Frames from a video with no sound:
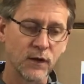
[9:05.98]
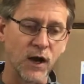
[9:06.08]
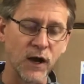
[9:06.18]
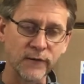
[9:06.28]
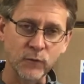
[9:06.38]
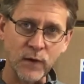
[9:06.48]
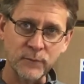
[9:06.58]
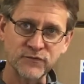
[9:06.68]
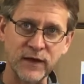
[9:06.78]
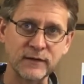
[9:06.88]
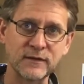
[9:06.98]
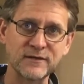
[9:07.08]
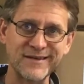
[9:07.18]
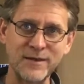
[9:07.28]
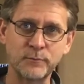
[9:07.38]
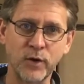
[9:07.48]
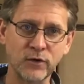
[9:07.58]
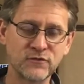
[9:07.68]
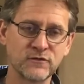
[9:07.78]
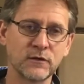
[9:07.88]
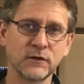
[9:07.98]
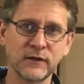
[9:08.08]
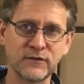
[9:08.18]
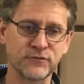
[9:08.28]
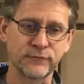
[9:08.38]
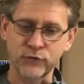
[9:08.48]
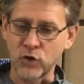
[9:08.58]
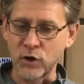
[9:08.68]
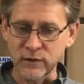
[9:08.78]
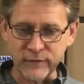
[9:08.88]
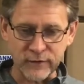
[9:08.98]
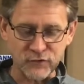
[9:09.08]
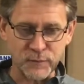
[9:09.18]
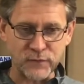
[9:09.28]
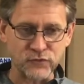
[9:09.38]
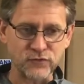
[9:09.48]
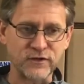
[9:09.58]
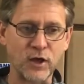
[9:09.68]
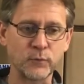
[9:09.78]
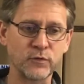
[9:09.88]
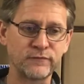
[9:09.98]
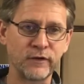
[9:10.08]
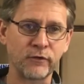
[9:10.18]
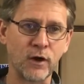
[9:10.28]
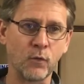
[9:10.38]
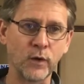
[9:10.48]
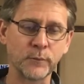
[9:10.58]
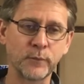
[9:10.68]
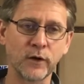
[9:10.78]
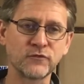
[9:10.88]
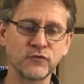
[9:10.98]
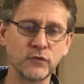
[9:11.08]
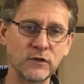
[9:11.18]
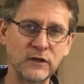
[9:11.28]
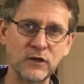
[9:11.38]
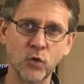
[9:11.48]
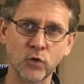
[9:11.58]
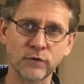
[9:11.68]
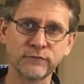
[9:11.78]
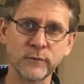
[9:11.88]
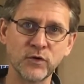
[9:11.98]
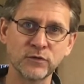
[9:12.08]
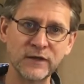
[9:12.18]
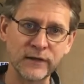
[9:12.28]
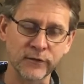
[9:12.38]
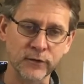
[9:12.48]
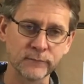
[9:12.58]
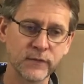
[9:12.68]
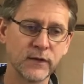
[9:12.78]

On the website is a parts list for all of our dispensers to help you figure out what parts do you need to order from your dealer.